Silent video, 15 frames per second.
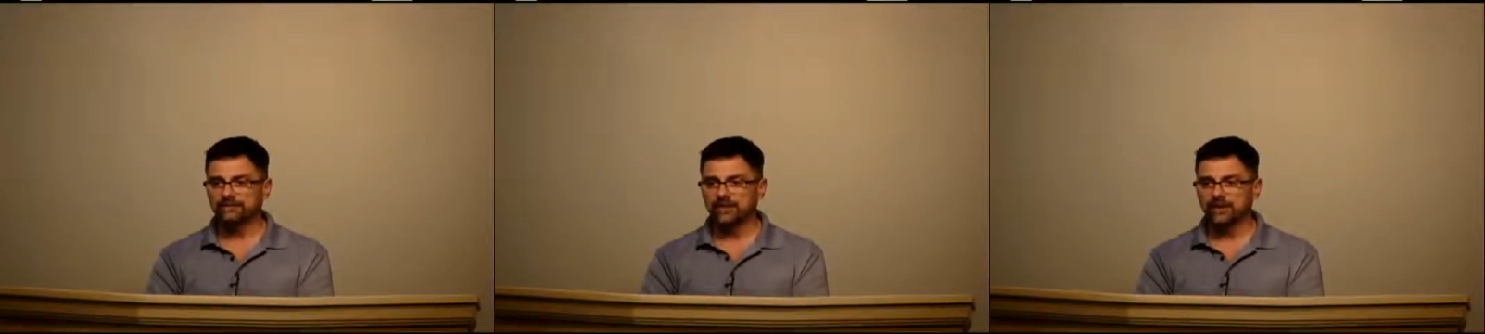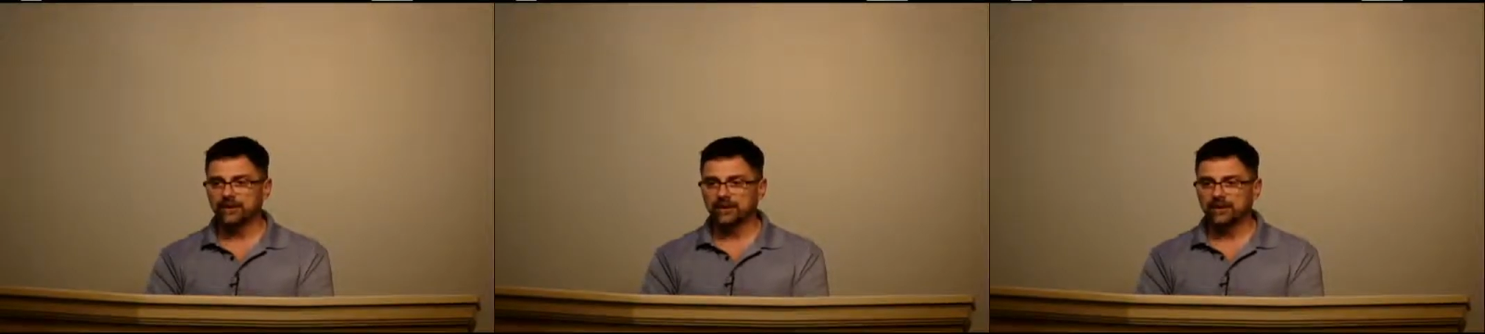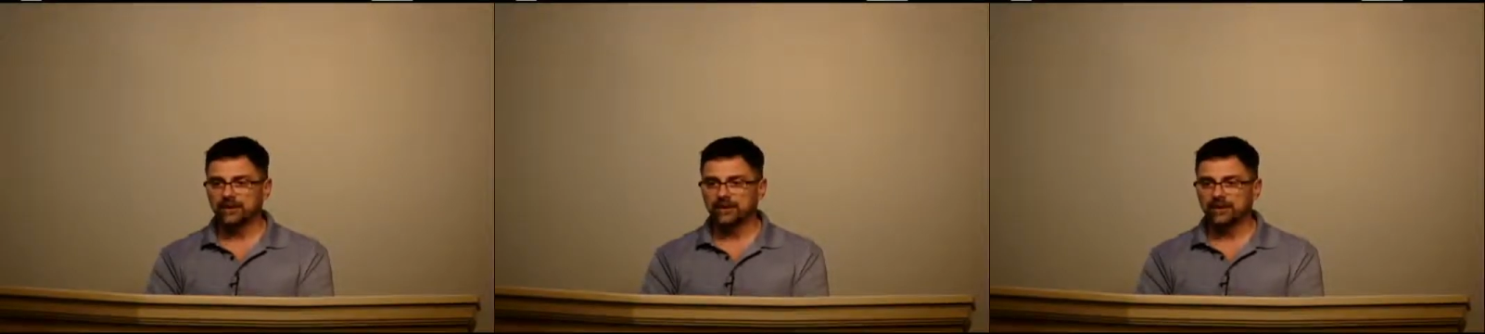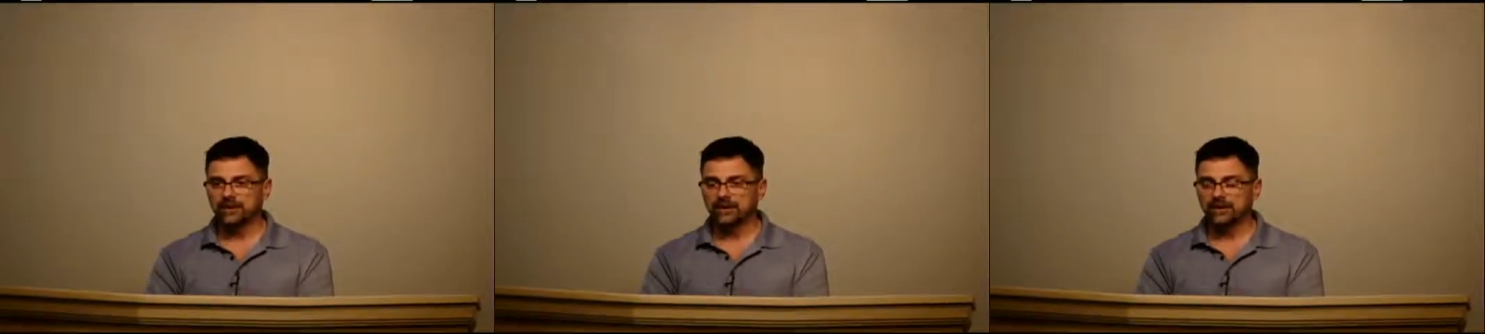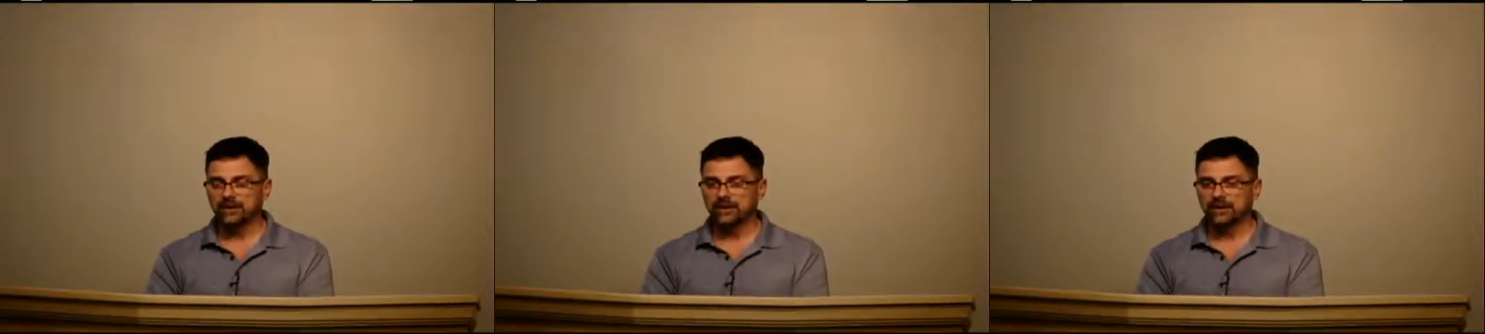
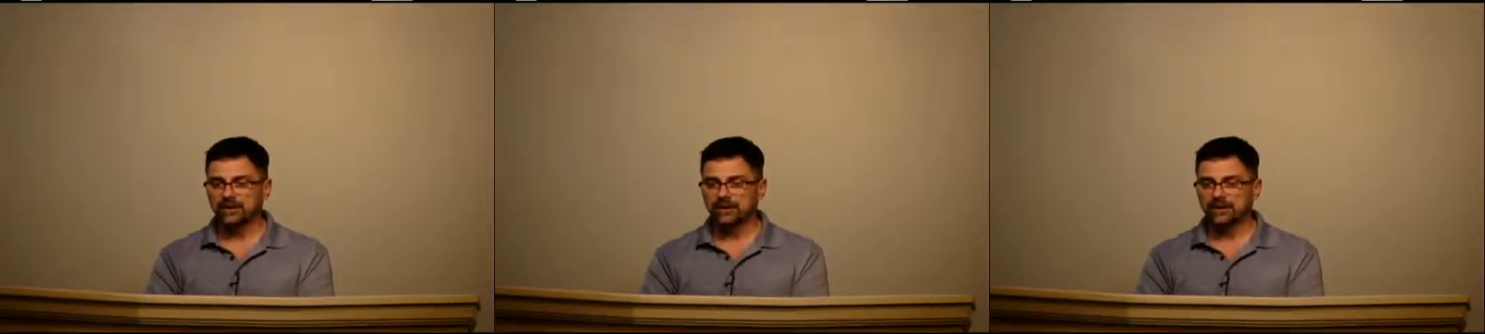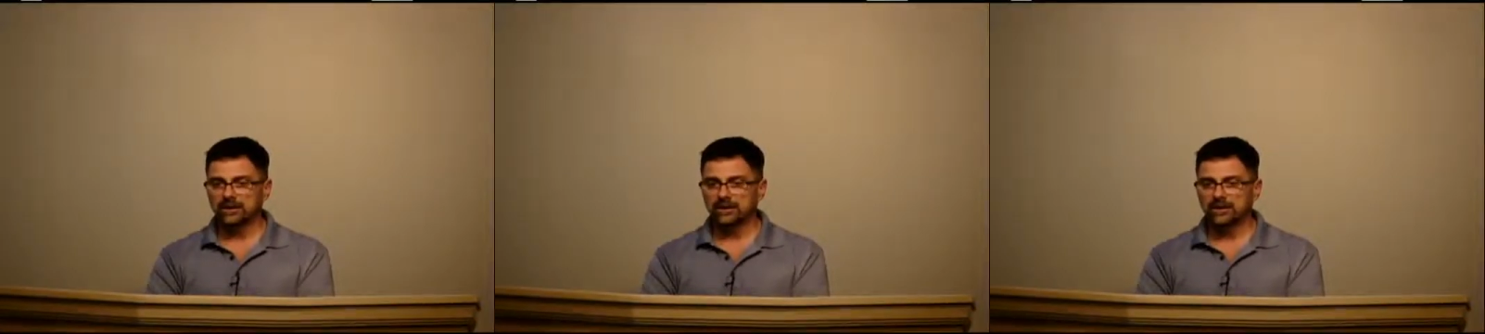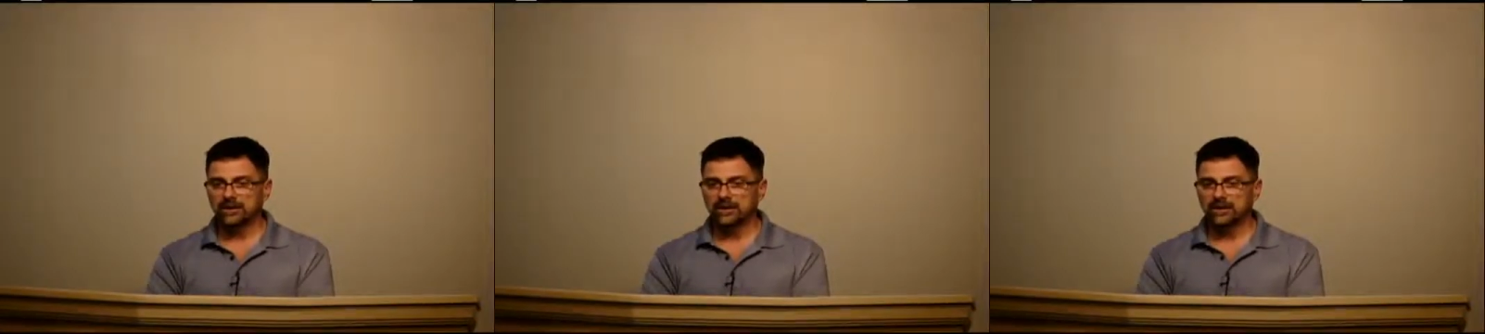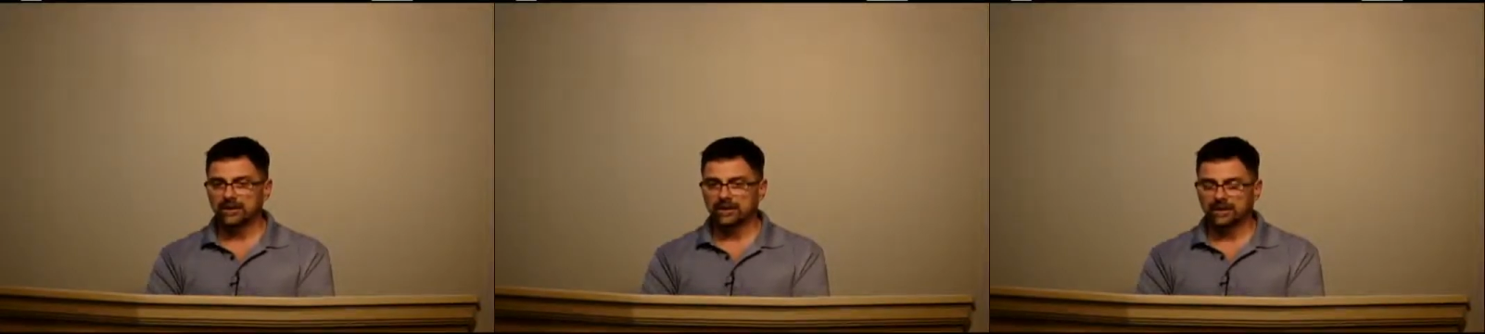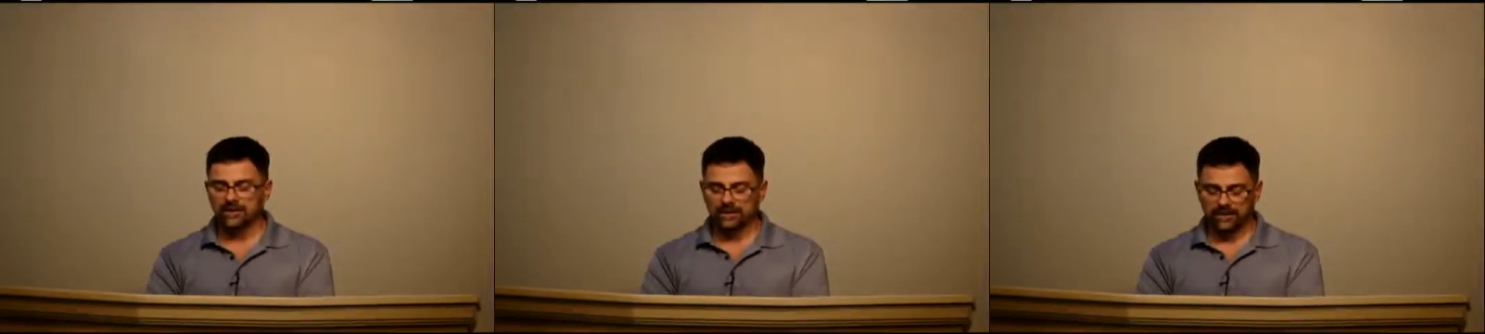
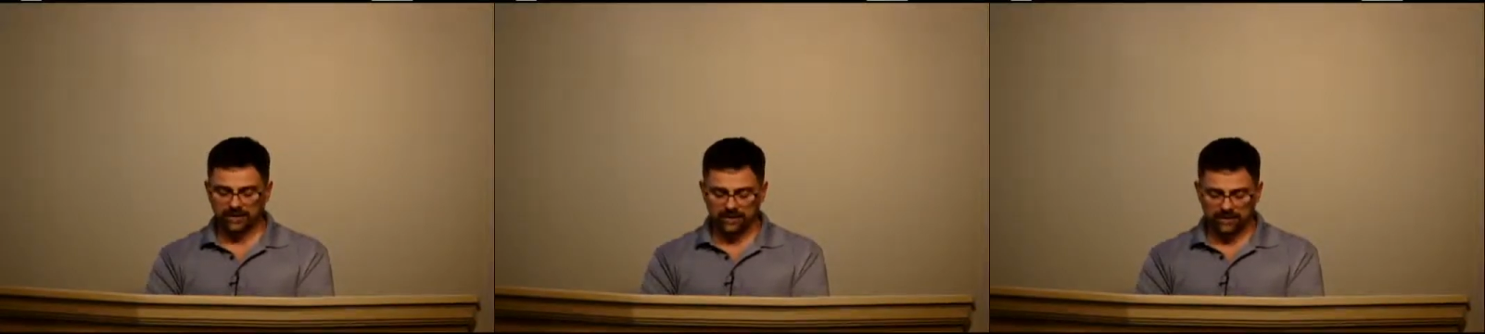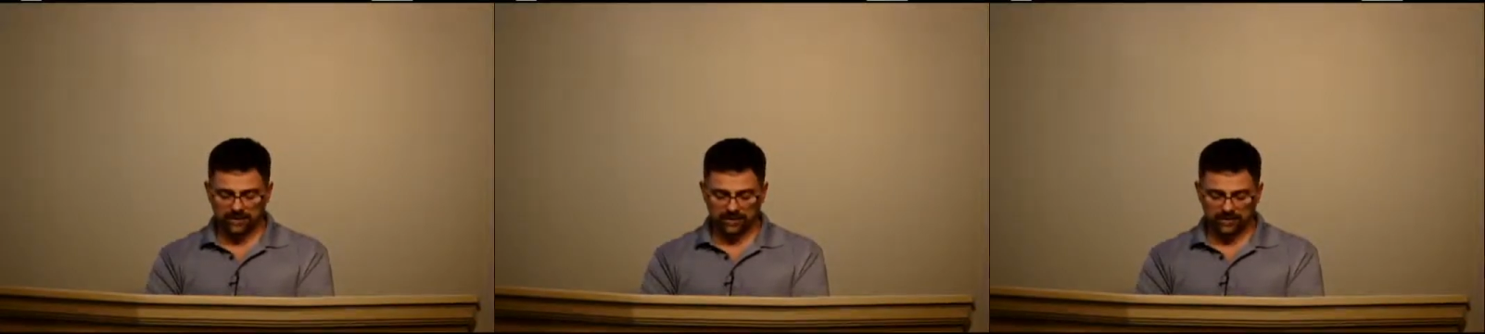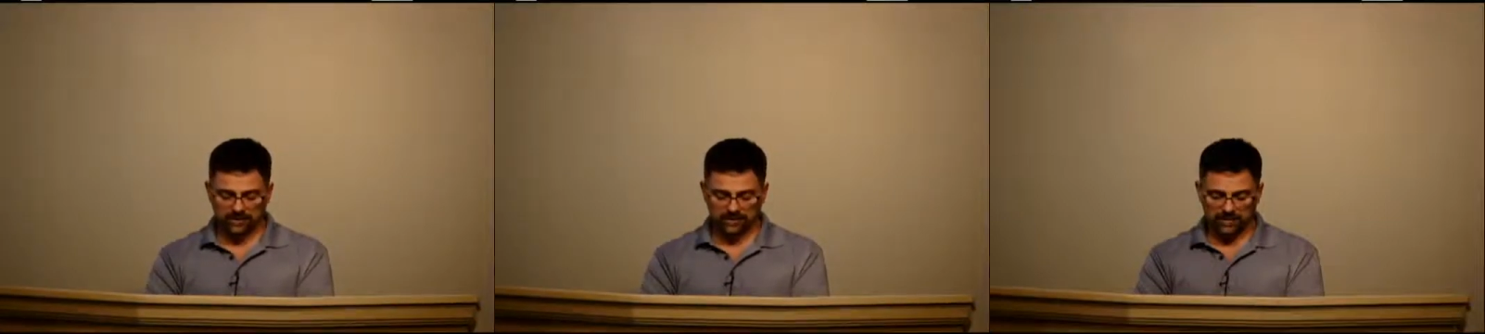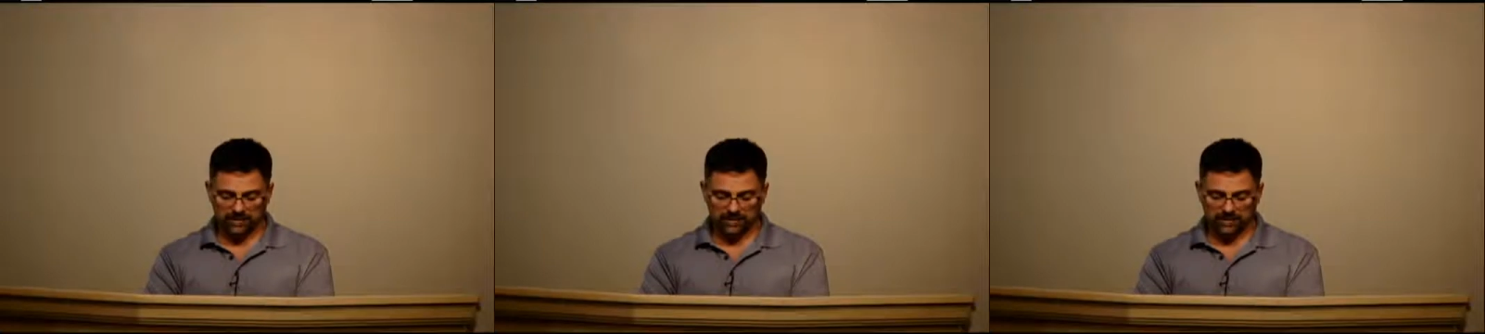Nobody speaks.